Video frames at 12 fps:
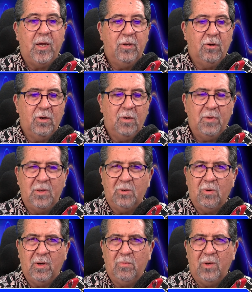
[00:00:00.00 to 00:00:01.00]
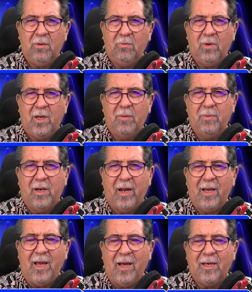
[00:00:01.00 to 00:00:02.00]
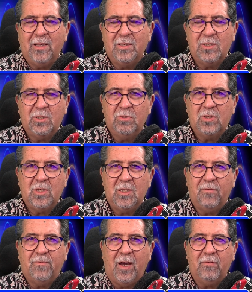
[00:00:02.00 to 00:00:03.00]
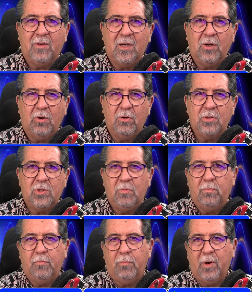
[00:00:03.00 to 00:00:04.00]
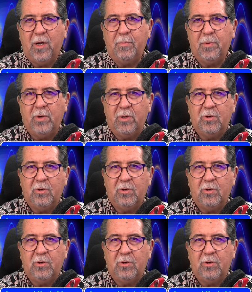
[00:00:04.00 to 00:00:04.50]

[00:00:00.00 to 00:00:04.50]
And you're going to be going, wait a minute, I can still see the 5 gigahertz. You bring up